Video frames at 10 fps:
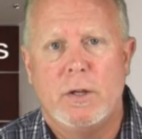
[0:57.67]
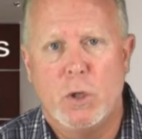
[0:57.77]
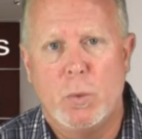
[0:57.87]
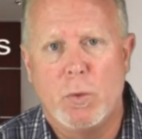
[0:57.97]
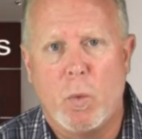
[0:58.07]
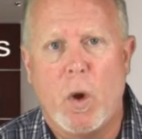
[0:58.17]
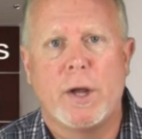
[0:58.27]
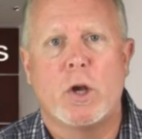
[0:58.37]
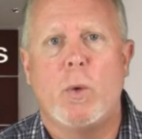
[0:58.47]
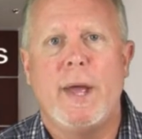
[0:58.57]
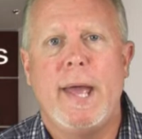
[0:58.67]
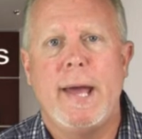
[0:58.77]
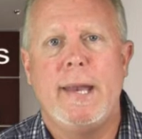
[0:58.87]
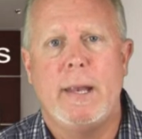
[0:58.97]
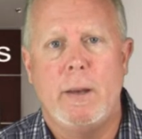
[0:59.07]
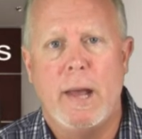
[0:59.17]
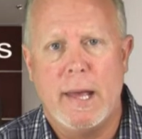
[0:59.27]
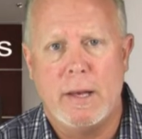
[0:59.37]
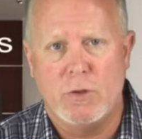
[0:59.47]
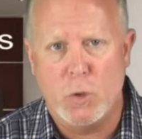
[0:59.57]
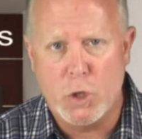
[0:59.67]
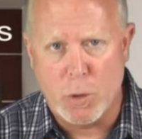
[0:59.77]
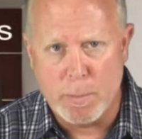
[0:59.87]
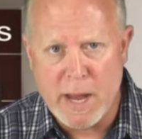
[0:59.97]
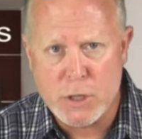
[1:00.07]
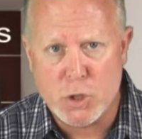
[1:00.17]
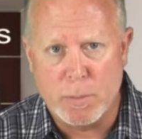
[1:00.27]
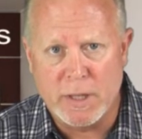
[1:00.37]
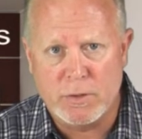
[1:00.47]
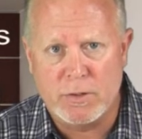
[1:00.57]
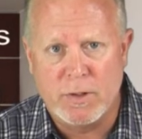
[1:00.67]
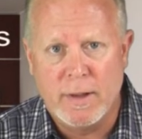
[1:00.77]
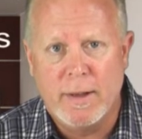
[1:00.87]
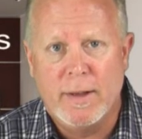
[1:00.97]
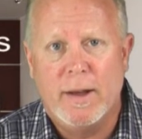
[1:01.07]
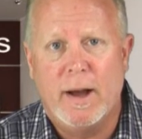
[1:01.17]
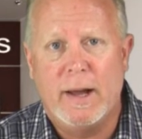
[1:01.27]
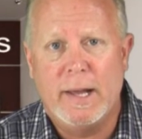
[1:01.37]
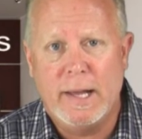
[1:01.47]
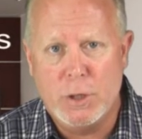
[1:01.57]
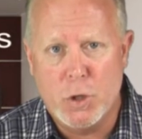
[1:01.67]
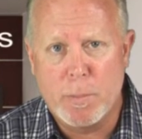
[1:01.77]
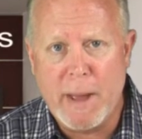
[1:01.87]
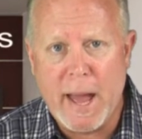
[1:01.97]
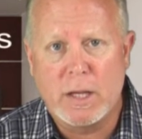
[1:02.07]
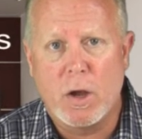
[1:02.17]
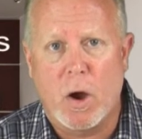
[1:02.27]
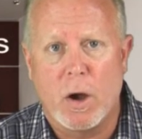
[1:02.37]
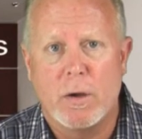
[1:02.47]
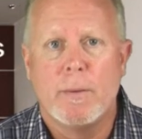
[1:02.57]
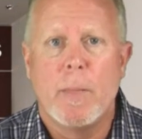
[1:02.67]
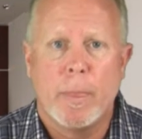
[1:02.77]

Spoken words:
you would want to go ahead and do your measurements in your backyard.